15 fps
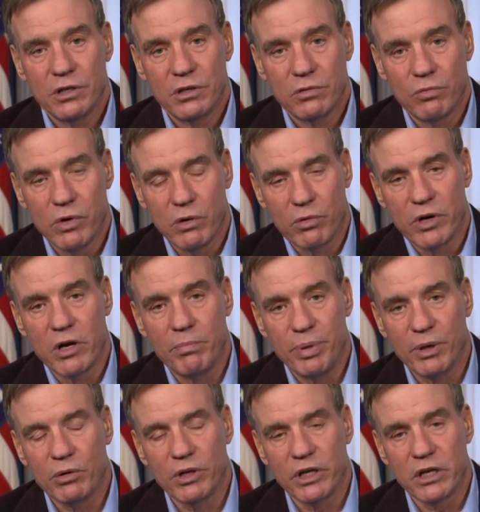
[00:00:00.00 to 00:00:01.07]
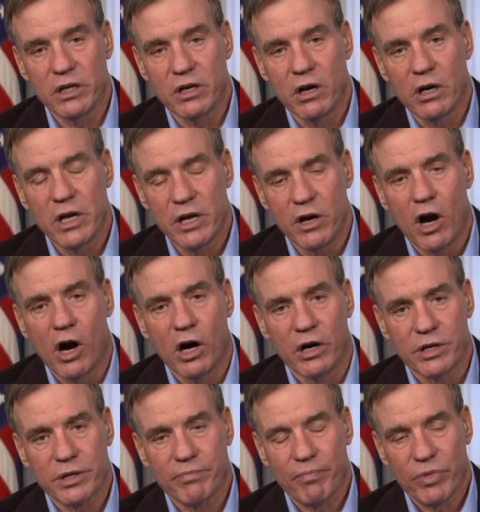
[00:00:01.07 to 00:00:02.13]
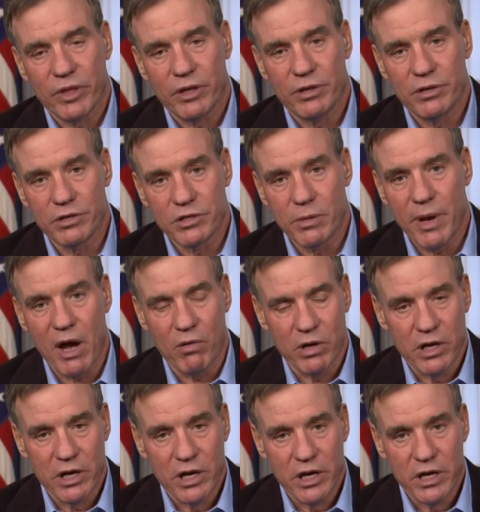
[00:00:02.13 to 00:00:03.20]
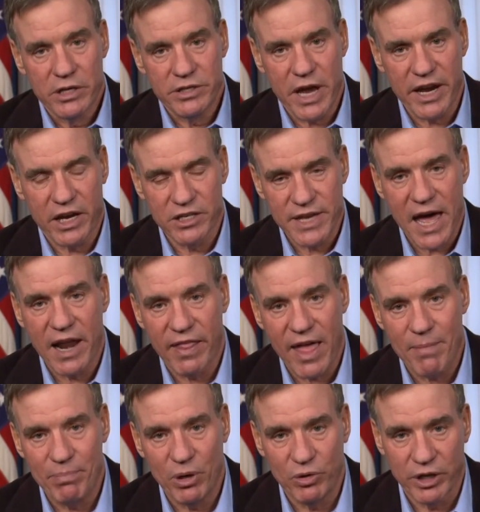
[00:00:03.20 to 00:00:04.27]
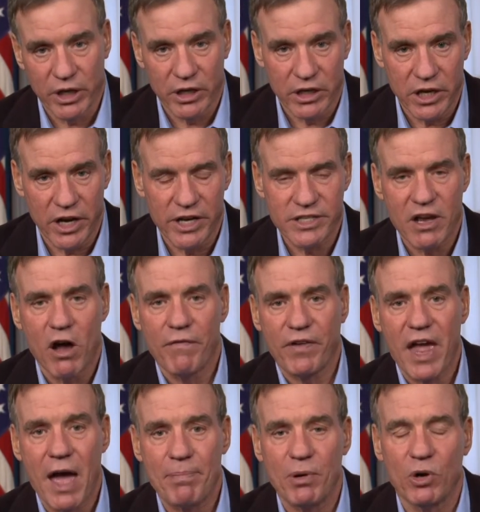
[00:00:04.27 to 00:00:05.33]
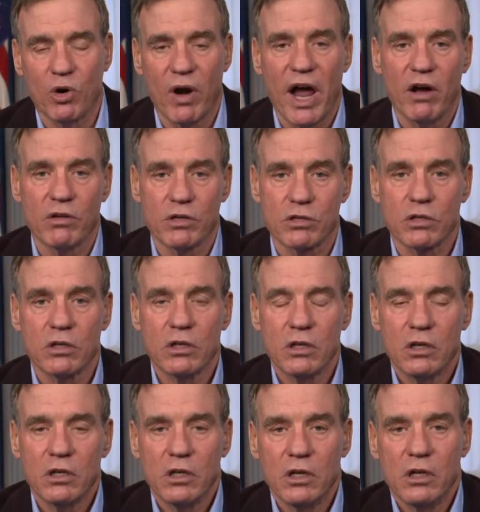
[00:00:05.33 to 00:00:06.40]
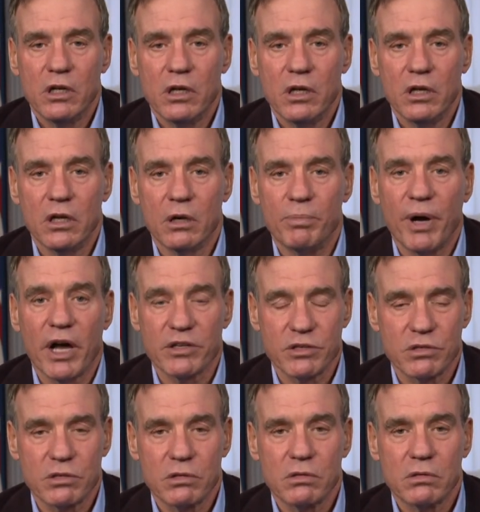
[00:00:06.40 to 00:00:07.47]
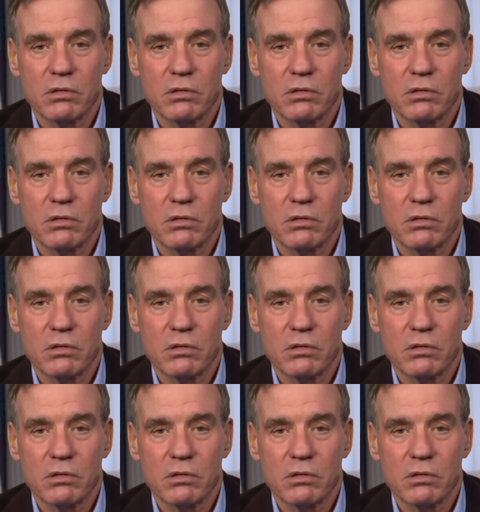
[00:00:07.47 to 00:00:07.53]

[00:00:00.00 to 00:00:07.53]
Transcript: We were in a building in, in Hart to somehow take us out of that building and get us off Capitol grounds in a bus.